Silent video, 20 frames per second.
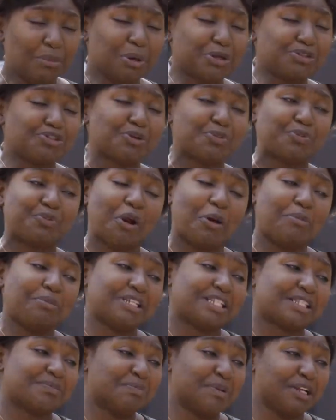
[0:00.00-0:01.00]
But you
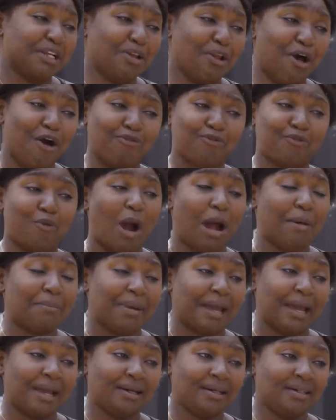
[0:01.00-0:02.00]
promised me love,
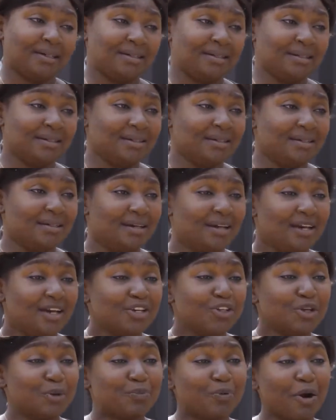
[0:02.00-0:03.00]
Kwame.
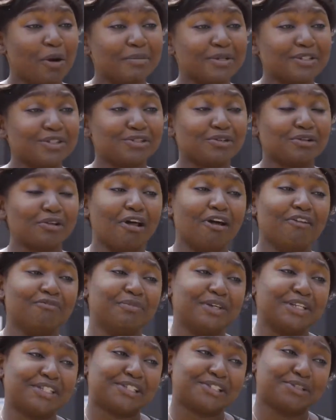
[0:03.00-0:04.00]
You promised to love
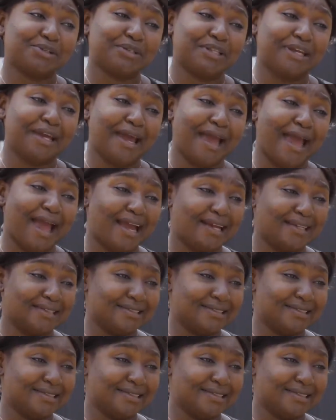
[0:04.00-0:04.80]
me till the end.